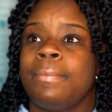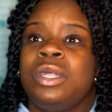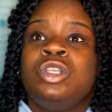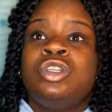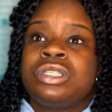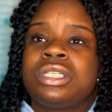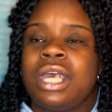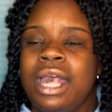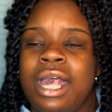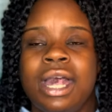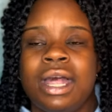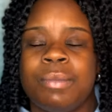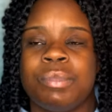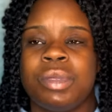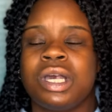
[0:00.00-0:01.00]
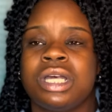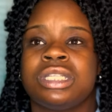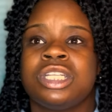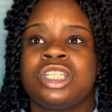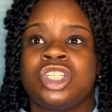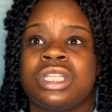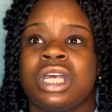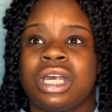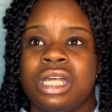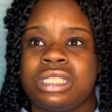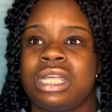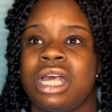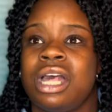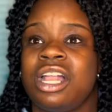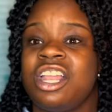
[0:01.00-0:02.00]
You just can't because it's just like I
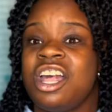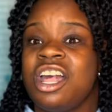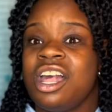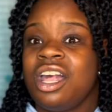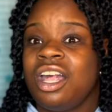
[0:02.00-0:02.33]
said,